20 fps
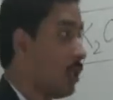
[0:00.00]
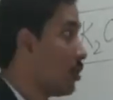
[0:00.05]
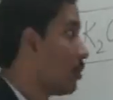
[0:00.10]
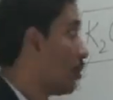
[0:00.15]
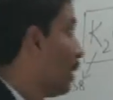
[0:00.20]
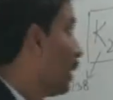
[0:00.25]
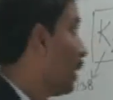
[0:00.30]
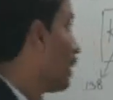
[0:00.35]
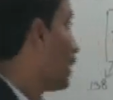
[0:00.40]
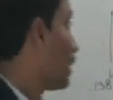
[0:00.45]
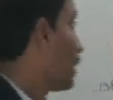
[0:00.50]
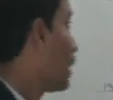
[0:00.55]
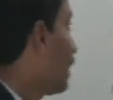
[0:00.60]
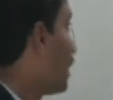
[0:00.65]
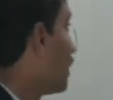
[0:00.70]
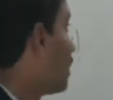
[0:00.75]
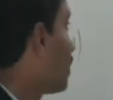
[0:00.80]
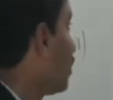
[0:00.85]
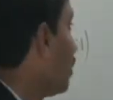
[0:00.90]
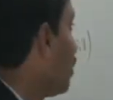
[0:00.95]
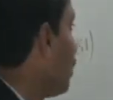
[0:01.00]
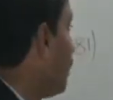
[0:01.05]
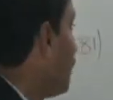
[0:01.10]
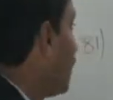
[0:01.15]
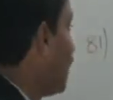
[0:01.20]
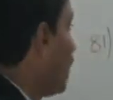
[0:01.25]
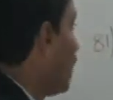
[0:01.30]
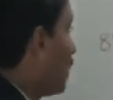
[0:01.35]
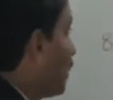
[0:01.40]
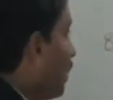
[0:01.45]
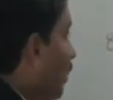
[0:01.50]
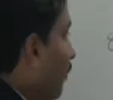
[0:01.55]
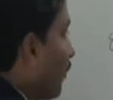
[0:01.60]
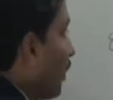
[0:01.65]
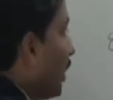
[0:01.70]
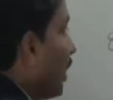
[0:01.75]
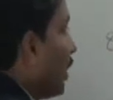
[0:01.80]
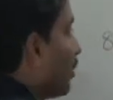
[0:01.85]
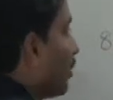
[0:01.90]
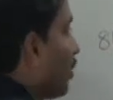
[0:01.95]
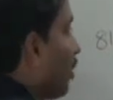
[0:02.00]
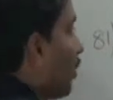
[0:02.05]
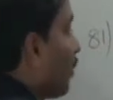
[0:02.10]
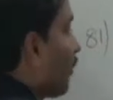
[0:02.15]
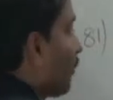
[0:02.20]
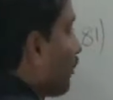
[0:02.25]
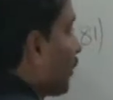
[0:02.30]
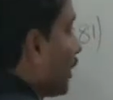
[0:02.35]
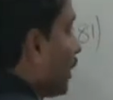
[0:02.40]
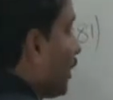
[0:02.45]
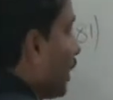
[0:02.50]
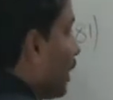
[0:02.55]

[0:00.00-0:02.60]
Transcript: So let us assume that the weight of